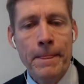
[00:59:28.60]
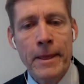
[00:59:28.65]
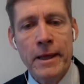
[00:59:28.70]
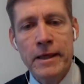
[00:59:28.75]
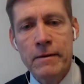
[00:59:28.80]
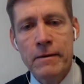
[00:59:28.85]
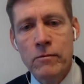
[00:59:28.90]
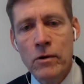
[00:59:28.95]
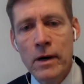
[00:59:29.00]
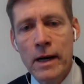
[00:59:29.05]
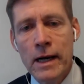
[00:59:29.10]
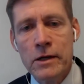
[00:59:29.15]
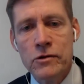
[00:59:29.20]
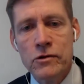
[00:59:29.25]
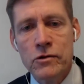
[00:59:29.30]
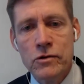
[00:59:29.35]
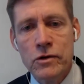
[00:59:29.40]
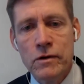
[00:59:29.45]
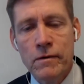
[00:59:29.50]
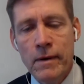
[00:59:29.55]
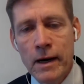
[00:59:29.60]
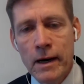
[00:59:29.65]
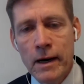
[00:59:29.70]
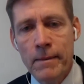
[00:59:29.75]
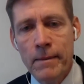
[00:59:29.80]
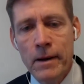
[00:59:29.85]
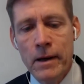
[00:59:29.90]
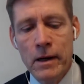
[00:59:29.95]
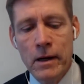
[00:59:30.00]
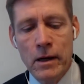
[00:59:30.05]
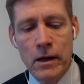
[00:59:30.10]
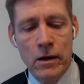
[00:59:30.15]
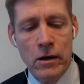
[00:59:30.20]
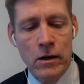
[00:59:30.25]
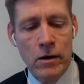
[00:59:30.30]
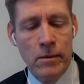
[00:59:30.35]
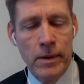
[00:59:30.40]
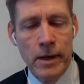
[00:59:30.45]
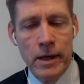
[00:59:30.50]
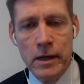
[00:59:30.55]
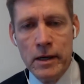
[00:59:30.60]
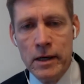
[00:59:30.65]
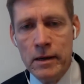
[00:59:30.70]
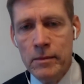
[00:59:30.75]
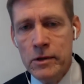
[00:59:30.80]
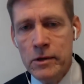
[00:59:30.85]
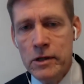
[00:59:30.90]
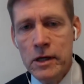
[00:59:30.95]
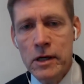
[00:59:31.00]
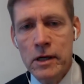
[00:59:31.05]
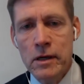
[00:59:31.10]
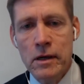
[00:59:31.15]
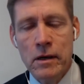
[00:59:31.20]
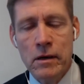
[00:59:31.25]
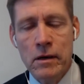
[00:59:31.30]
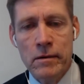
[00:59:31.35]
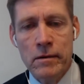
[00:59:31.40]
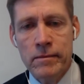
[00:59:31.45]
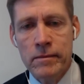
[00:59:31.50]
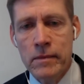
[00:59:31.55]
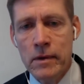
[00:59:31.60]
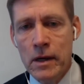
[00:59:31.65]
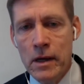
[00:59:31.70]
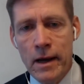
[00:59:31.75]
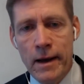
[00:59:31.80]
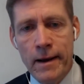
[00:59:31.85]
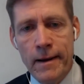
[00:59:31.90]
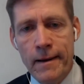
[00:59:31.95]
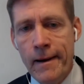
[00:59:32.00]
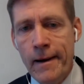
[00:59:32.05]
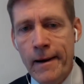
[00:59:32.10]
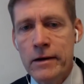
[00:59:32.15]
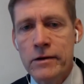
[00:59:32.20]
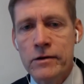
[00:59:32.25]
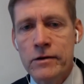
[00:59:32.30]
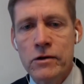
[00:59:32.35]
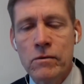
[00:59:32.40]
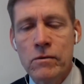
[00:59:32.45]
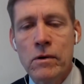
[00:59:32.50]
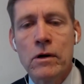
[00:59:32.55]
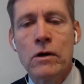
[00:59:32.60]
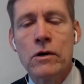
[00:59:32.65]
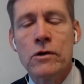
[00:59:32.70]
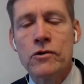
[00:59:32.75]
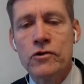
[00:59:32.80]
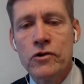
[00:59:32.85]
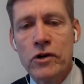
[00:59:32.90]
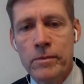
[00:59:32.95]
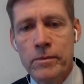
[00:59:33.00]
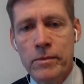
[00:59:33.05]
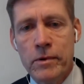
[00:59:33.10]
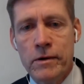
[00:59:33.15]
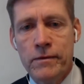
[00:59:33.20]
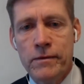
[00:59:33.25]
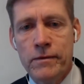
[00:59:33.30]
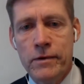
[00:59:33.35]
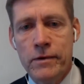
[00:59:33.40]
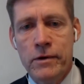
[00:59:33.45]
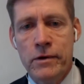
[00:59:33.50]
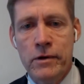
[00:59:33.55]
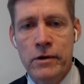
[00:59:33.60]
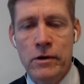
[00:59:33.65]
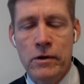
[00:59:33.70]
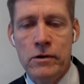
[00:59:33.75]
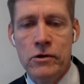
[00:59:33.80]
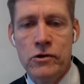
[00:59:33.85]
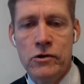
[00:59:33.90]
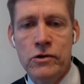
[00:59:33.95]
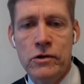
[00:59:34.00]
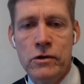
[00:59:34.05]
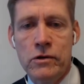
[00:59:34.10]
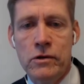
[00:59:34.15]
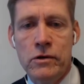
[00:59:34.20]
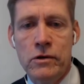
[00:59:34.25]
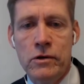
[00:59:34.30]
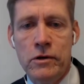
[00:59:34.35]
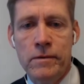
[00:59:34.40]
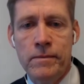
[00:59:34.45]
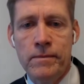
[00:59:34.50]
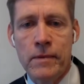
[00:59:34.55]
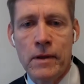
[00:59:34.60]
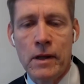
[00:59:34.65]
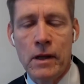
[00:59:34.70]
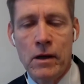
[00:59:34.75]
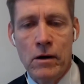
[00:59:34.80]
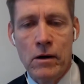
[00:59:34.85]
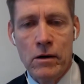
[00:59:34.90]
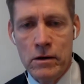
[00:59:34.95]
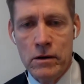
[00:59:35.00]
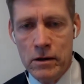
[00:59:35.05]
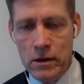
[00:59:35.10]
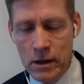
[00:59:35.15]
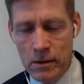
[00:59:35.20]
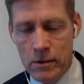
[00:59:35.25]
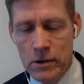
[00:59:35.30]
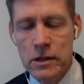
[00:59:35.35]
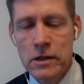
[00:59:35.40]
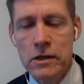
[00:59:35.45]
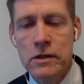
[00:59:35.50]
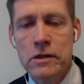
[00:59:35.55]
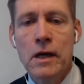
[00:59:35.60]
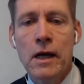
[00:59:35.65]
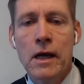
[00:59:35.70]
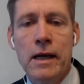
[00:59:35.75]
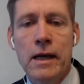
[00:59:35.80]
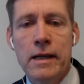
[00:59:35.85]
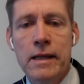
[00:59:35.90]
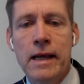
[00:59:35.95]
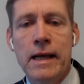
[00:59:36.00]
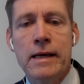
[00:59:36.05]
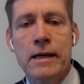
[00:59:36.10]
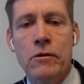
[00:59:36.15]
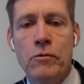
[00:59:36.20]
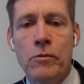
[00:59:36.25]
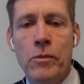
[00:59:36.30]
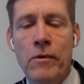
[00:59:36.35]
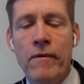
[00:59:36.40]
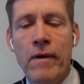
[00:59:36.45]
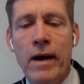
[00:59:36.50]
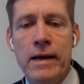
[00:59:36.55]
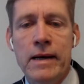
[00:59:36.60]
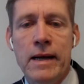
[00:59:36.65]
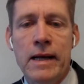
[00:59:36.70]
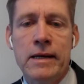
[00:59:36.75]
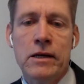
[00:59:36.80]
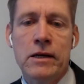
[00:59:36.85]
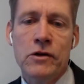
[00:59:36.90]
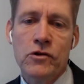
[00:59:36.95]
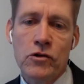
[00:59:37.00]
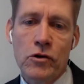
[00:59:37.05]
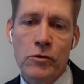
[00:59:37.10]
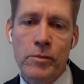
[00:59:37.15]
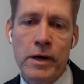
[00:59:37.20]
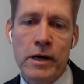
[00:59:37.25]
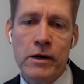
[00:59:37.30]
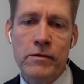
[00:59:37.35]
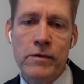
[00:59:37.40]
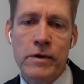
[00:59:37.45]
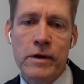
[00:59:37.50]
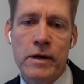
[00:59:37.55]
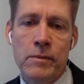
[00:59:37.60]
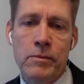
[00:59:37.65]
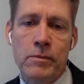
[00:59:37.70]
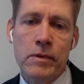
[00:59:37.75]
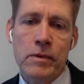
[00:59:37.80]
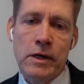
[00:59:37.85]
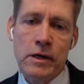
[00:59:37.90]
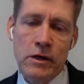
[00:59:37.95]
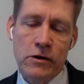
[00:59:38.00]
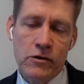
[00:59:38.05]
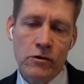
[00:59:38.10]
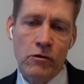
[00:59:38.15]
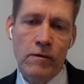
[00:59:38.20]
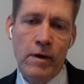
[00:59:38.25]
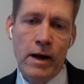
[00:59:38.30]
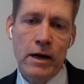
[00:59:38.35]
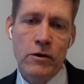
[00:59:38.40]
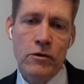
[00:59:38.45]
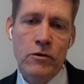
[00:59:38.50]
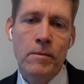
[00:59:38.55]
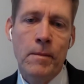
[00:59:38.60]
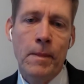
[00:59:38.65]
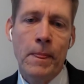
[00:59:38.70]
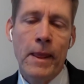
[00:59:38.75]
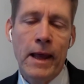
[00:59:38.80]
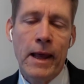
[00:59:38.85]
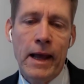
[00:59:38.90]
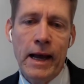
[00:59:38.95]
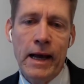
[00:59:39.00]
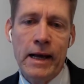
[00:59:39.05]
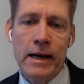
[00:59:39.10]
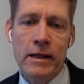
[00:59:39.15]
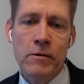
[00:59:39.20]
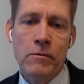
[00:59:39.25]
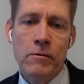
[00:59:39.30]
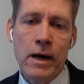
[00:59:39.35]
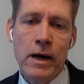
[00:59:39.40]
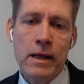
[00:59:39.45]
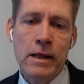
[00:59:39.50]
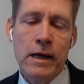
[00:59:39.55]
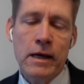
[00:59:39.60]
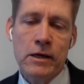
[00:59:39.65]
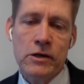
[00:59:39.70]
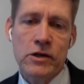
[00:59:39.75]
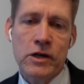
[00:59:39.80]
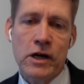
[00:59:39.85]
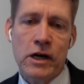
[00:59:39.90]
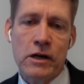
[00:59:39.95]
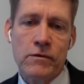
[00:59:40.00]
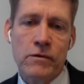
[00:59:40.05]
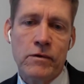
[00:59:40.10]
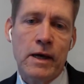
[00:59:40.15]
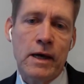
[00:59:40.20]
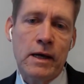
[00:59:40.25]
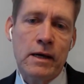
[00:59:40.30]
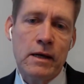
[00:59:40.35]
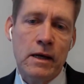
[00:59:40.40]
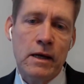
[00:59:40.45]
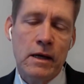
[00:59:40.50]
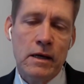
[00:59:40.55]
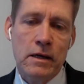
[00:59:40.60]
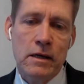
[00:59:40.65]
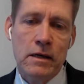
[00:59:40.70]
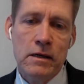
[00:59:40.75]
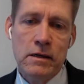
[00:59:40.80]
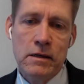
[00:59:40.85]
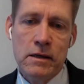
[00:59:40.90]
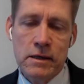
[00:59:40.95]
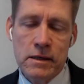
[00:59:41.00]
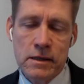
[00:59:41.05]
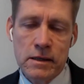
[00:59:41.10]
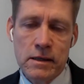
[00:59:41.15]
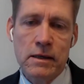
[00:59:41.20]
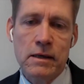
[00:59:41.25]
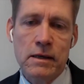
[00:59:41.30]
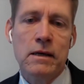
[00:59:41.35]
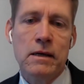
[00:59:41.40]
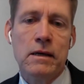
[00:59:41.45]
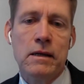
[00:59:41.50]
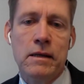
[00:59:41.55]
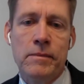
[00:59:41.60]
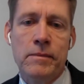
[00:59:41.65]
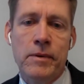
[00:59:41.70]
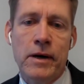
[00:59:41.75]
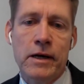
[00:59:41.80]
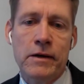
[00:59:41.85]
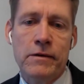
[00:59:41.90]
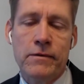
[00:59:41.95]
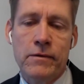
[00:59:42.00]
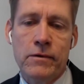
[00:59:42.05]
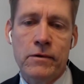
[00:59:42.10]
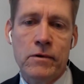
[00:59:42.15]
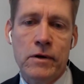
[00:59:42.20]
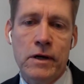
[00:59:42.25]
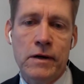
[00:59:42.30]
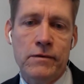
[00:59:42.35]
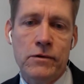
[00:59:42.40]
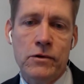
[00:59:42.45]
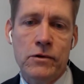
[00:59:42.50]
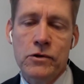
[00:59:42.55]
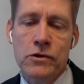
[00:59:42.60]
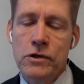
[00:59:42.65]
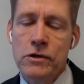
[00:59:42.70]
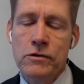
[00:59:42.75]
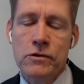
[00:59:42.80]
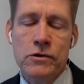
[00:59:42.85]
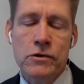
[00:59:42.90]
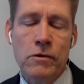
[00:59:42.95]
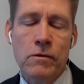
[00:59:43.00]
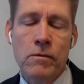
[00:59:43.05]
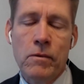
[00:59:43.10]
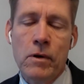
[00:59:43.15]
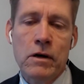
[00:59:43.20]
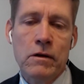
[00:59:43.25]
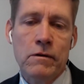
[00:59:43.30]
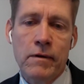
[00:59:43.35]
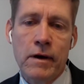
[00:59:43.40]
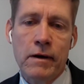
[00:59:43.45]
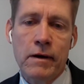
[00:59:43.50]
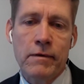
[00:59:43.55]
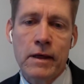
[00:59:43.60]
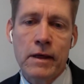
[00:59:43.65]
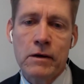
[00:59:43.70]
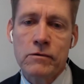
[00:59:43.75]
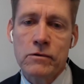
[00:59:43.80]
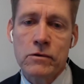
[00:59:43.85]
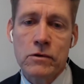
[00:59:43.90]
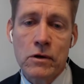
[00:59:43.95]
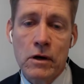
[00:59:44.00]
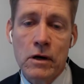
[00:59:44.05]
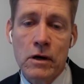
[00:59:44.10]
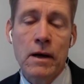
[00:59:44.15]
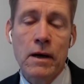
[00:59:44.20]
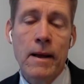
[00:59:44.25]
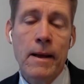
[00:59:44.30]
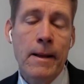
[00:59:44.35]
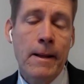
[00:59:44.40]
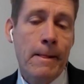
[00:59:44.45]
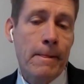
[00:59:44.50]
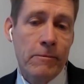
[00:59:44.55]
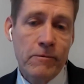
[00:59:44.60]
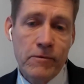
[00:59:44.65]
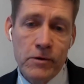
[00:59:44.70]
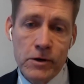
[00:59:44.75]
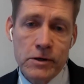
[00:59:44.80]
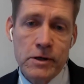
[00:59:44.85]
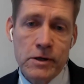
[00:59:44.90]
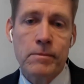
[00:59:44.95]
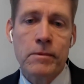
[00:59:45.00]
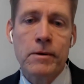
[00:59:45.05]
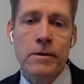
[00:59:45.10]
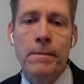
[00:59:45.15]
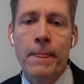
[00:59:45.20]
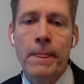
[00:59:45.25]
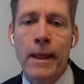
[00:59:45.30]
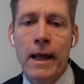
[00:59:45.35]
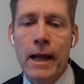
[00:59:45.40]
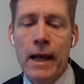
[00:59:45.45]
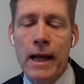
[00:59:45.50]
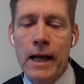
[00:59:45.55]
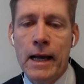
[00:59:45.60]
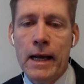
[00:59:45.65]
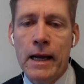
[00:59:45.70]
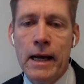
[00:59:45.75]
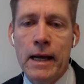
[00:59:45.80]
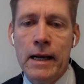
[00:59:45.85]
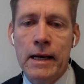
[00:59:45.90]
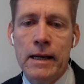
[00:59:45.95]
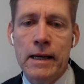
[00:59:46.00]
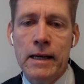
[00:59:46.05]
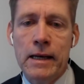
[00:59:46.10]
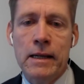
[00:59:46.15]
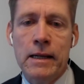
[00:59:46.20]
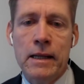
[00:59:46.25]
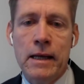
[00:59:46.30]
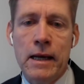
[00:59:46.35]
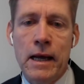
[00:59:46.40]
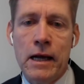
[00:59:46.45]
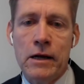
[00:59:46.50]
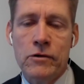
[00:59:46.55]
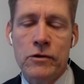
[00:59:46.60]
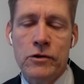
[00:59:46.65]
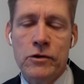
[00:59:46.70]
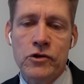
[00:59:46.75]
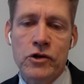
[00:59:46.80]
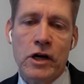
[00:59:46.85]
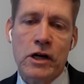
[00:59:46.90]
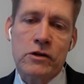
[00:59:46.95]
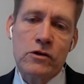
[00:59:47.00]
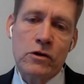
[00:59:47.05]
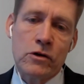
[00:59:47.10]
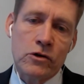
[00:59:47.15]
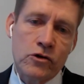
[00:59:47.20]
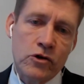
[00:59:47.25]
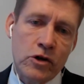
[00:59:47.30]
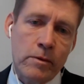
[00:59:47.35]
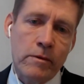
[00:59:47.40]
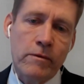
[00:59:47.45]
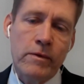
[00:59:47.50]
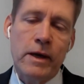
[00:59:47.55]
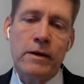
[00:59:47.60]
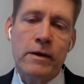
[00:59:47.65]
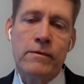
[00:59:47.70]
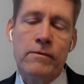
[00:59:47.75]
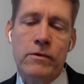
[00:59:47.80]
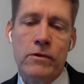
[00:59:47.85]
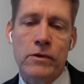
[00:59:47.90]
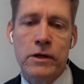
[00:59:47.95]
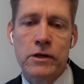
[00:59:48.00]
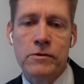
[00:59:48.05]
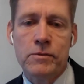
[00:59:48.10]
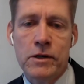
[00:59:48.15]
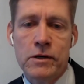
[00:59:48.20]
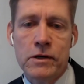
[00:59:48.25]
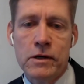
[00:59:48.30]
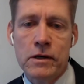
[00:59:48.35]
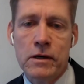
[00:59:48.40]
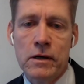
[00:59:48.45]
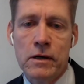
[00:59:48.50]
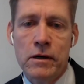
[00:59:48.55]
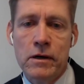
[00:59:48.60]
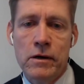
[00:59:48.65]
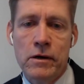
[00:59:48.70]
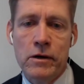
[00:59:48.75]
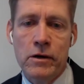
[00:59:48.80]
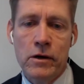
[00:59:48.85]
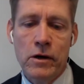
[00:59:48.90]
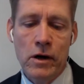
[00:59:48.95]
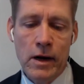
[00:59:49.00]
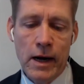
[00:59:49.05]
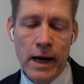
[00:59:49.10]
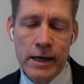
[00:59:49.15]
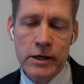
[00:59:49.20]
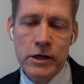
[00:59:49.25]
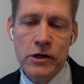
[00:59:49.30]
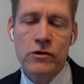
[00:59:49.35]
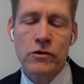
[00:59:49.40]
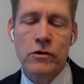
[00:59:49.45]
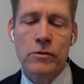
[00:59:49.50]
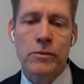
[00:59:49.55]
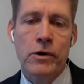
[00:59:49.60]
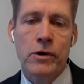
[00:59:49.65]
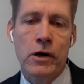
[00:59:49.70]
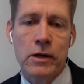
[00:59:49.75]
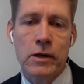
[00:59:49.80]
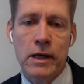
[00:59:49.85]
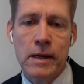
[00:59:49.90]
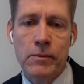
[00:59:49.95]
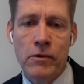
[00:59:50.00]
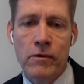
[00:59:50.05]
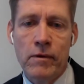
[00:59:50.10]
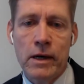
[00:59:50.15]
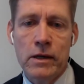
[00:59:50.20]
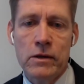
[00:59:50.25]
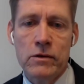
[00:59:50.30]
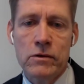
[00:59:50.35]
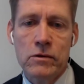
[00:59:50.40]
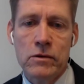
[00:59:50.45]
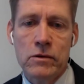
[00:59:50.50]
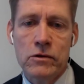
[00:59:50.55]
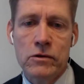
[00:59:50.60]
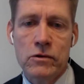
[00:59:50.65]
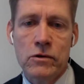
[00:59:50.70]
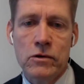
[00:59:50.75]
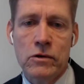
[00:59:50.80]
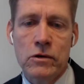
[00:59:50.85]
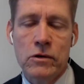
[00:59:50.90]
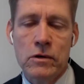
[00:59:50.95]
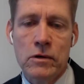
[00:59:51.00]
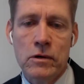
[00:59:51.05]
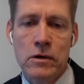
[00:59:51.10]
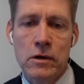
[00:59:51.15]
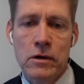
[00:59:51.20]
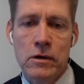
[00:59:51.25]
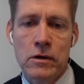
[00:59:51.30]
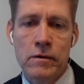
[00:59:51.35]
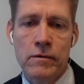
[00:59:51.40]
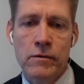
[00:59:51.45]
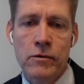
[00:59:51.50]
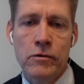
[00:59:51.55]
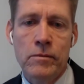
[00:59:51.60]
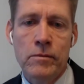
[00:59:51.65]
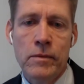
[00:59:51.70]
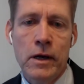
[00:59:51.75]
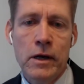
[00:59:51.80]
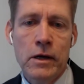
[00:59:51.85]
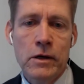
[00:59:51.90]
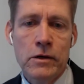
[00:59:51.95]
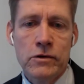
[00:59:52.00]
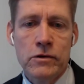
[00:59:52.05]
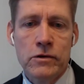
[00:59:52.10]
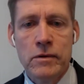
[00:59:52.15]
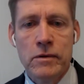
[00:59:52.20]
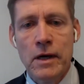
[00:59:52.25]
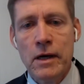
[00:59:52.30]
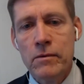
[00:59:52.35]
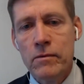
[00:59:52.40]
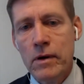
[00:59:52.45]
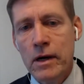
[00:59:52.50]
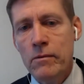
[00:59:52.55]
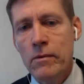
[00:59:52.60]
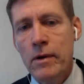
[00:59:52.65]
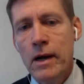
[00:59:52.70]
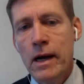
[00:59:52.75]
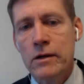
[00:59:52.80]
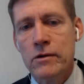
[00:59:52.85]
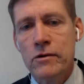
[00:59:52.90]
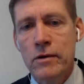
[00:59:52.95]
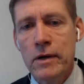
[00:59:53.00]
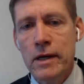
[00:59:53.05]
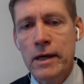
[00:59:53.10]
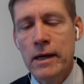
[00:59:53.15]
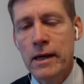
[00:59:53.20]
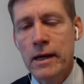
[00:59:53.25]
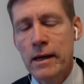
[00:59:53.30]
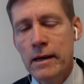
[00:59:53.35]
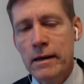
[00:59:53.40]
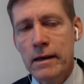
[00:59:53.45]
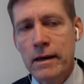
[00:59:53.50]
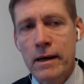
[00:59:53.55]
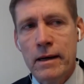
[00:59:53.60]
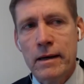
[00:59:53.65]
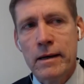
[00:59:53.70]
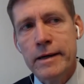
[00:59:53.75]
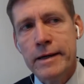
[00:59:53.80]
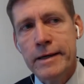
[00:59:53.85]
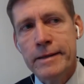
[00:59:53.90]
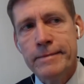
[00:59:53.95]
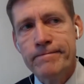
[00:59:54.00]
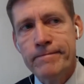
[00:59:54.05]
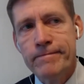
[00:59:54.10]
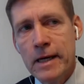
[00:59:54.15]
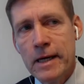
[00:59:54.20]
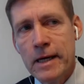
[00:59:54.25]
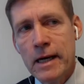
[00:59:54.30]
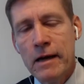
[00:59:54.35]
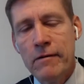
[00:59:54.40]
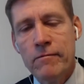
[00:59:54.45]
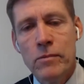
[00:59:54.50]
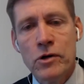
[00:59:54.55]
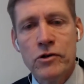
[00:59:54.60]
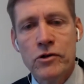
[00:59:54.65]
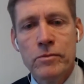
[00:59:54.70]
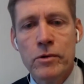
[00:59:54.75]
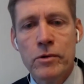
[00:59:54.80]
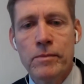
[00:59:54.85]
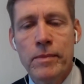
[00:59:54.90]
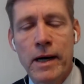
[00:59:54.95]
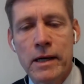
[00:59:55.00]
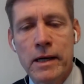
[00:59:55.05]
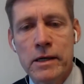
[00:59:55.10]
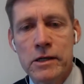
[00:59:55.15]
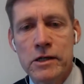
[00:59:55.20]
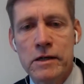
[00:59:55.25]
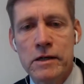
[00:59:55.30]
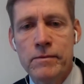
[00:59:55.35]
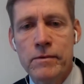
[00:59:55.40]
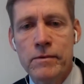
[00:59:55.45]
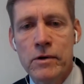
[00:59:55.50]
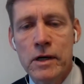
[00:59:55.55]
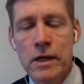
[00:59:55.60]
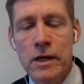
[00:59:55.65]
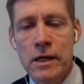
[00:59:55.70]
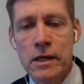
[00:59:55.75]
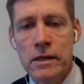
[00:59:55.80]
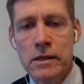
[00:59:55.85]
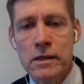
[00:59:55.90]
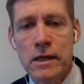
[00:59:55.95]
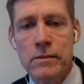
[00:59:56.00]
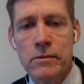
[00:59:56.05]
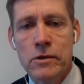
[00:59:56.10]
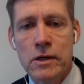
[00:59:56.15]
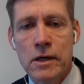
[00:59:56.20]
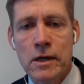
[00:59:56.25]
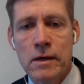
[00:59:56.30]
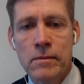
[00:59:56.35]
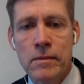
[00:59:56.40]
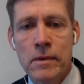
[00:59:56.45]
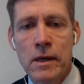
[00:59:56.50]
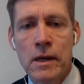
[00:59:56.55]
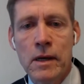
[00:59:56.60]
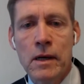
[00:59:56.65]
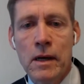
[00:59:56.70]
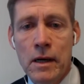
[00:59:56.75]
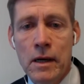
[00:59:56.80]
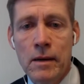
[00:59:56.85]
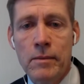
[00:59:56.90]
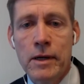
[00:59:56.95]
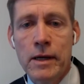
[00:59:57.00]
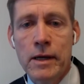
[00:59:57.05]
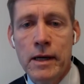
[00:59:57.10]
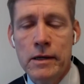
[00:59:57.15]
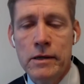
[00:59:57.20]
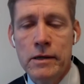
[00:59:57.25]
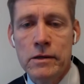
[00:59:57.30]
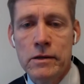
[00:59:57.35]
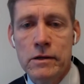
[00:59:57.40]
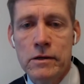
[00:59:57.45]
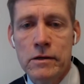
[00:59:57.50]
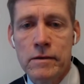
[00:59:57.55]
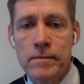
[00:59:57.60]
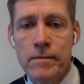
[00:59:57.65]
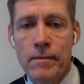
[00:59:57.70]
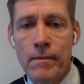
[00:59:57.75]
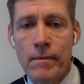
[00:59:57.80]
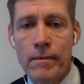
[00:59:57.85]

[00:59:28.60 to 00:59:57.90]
that they would like to develop better imaging AI and so on top of on the images that could provide additional benefit and additional value. And the way they can charge for that is that still the price for FG001 is $5,000, for example, and then they actually charge on top of that for the special additional product they provide to the surgical room. So in that way, we actually can have multiple partnerships running at the same time and applications.